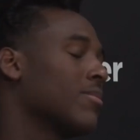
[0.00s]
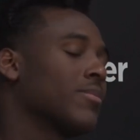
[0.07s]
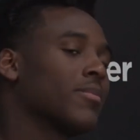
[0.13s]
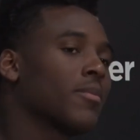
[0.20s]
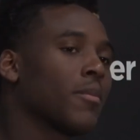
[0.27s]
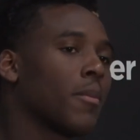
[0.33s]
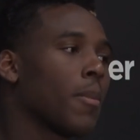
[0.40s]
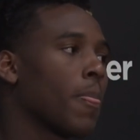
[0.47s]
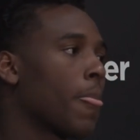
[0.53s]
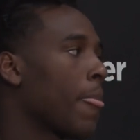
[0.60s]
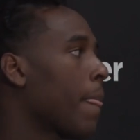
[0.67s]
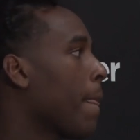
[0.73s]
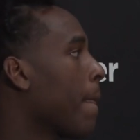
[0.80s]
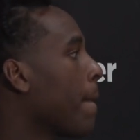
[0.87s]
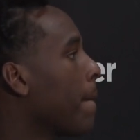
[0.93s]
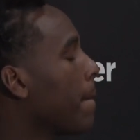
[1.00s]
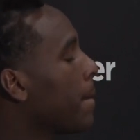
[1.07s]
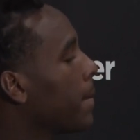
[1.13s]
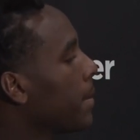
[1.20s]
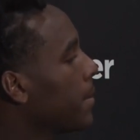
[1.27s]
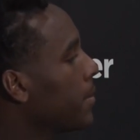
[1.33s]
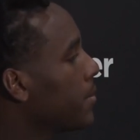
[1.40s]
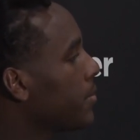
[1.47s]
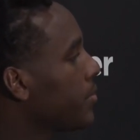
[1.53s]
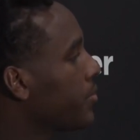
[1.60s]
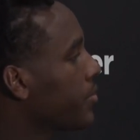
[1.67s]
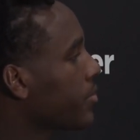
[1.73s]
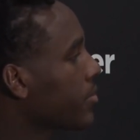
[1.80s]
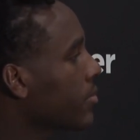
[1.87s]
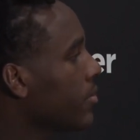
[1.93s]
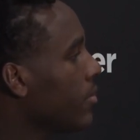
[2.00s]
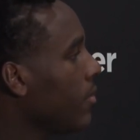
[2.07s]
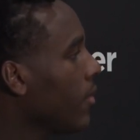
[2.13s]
How's it been working with Kodi Burns so far?